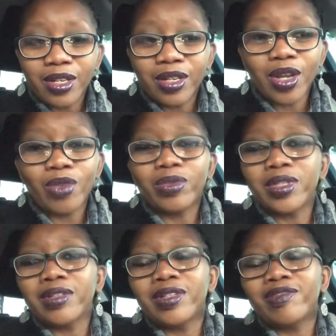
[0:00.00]
Don't
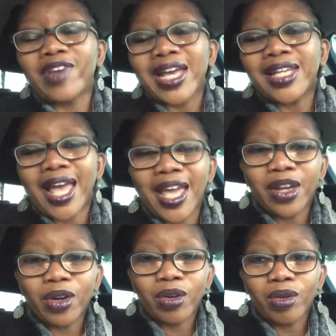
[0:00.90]
fight
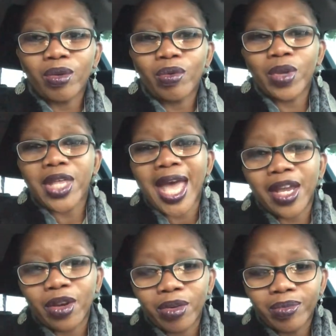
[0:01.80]
anger with
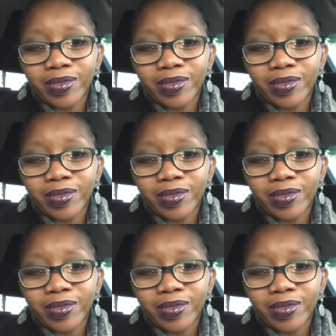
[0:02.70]
anger.